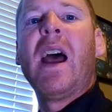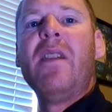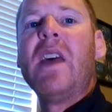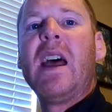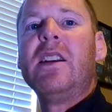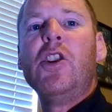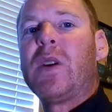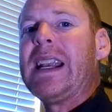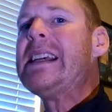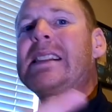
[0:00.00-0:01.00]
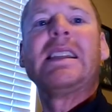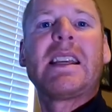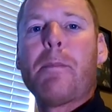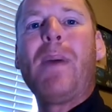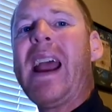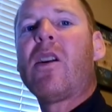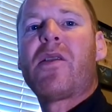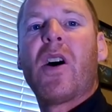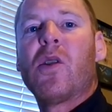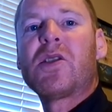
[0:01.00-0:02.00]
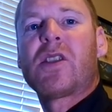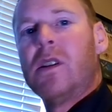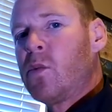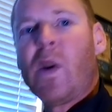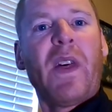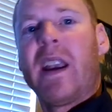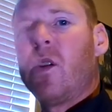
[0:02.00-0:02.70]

And then you can easily compare those with